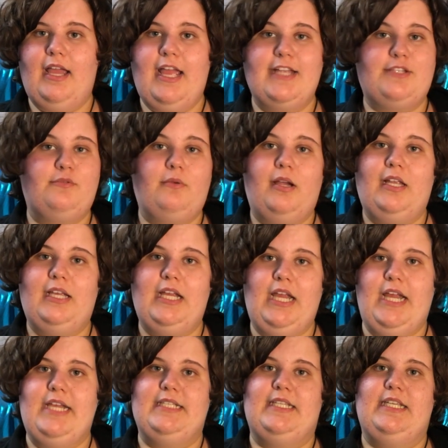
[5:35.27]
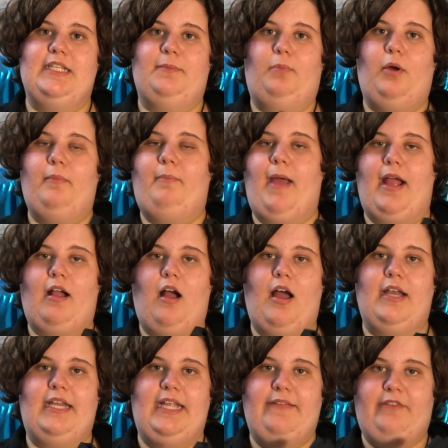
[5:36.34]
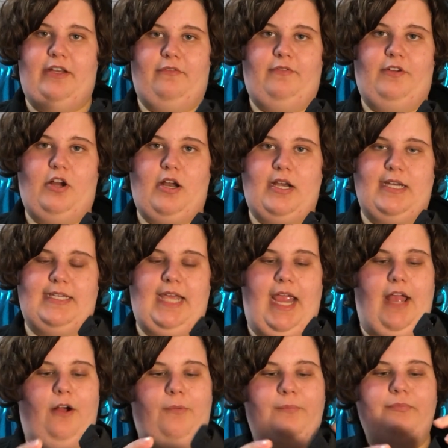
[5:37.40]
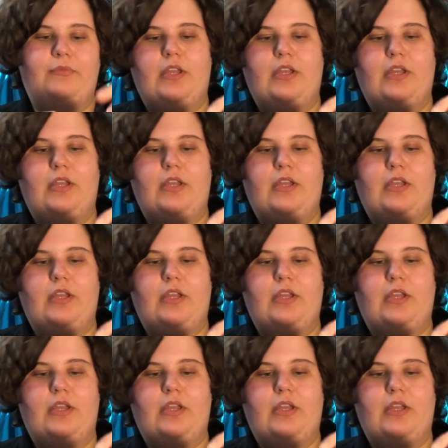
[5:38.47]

it's really easy to put back on even if you're in a tail.